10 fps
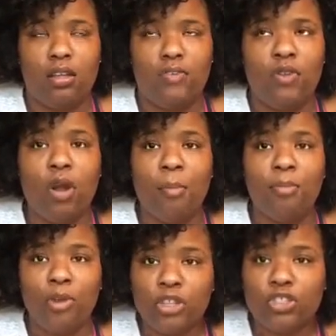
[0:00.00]

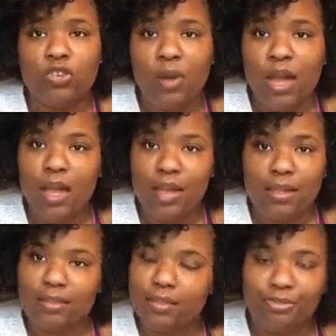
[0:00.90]

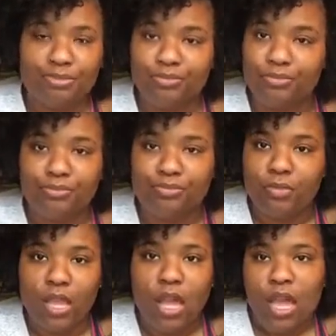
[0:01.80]
moisturize,
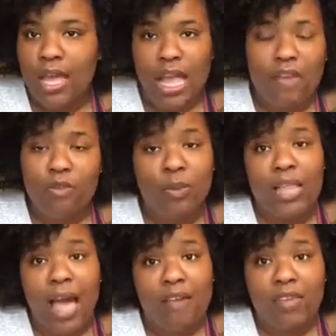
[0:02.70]
even with
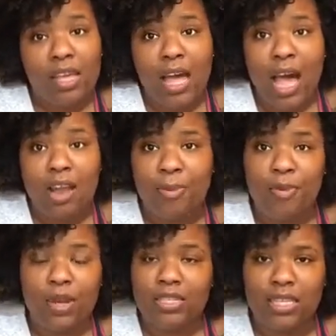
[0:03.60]
having a higher
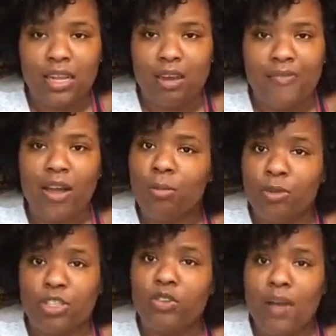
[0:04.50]
porosity hair, if I don't
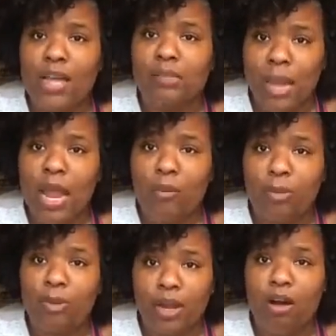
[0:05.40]
moisturize, my hair will
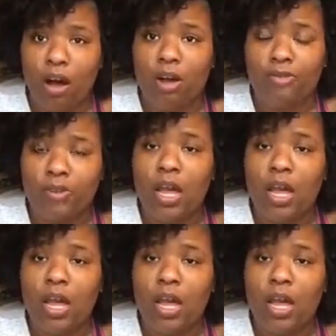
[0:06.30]
break off.